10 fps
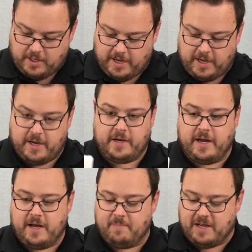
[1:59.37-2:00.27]
and
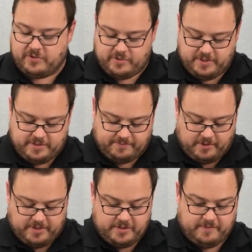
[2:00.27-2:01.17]
our batteries
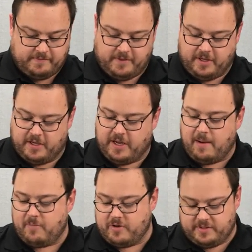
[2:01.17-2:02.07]
for each of the
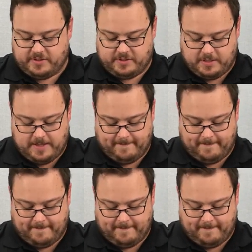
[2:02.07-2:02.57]
cameras.